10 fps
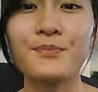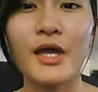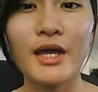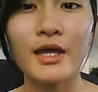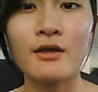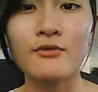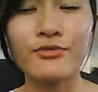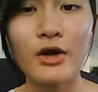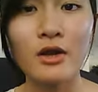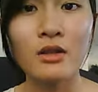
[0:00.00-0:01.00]
I
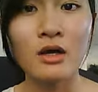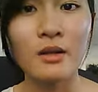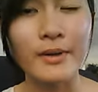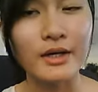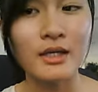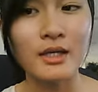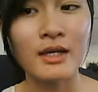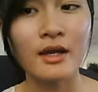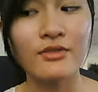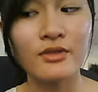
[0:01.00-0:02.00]
thought a lot about it,
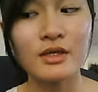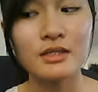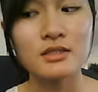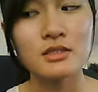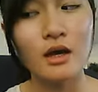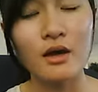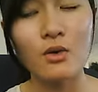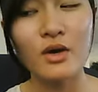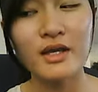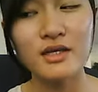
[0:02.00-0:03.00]
and I think it's not
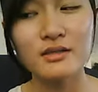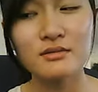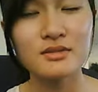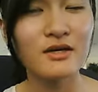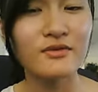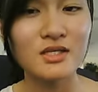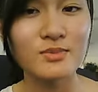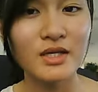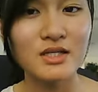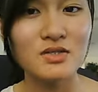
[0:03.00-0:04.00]
quite
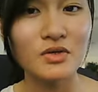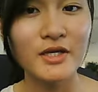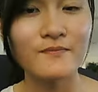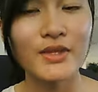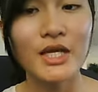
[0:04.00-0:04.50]
self-explanatory,